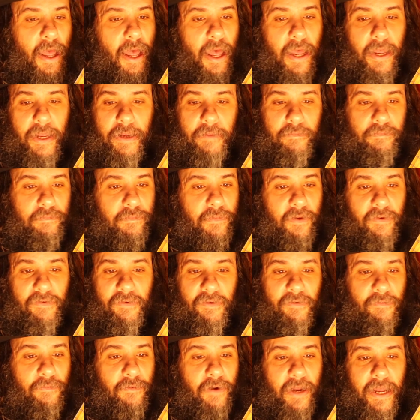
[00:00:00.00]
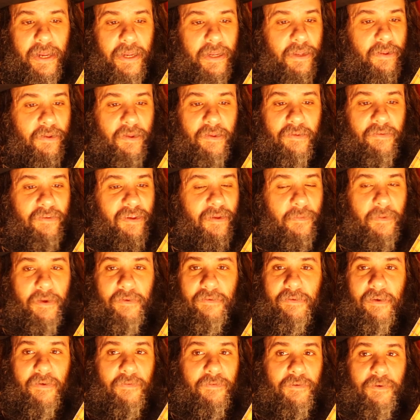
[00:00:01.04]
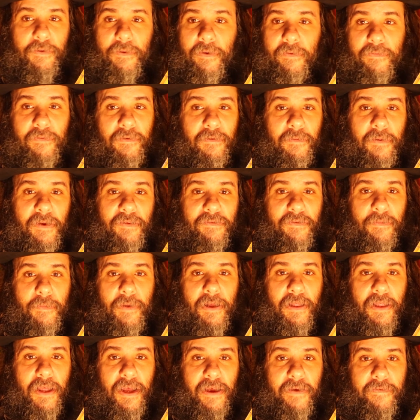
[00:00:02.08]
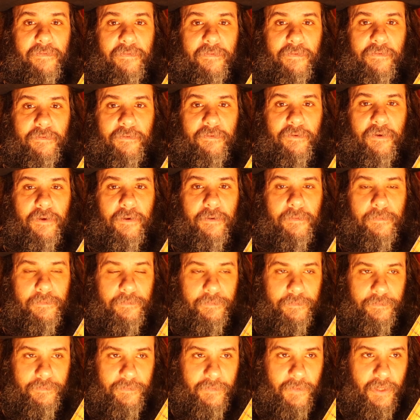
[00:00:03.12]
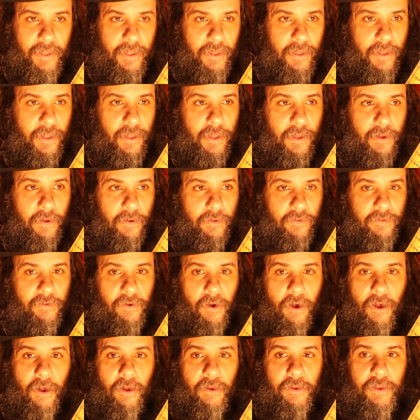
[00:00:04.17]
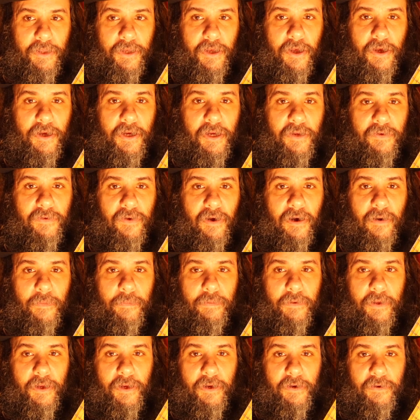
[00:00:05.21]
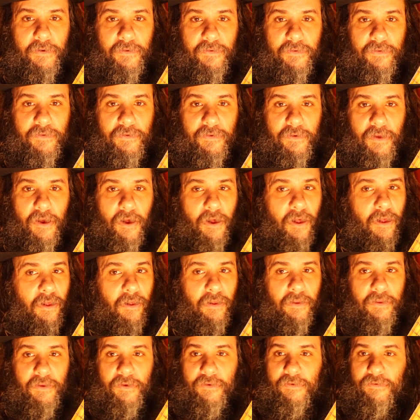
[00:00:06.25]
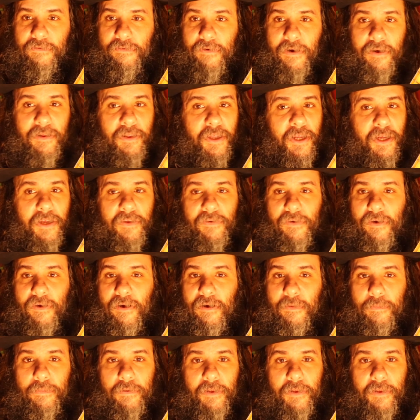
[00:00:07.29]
I this is what I see myself doing for the rest of my life. So to all the young guitar players, all the struggling guitar